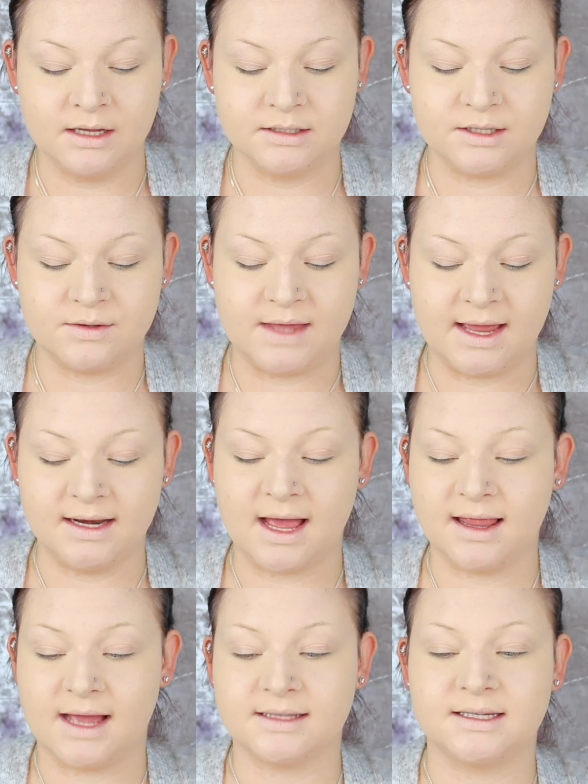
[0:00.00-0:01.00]
So then
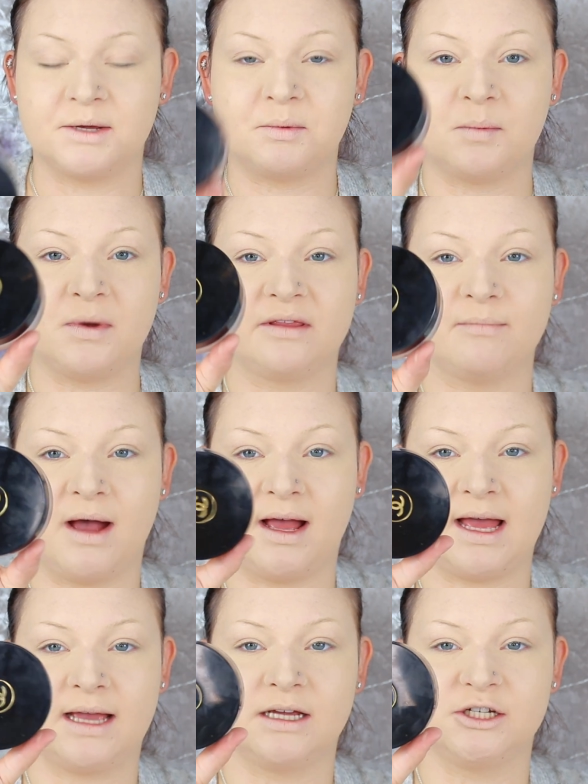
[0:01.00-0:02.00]
I like to go in with
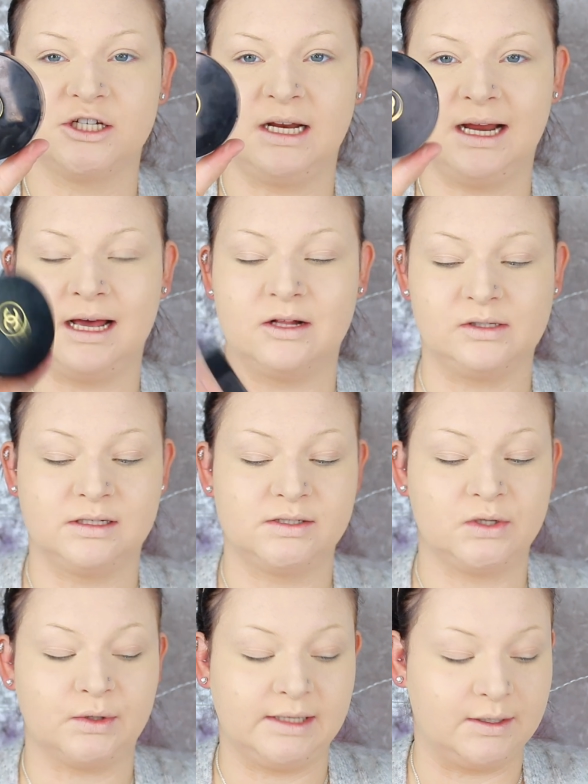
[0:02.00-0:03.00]
my Chanel
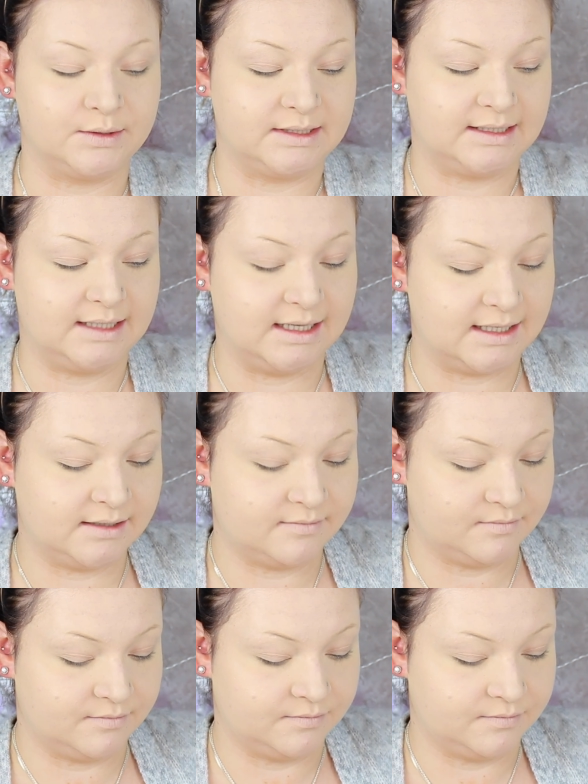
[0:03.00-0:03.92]
Soleil de Tan.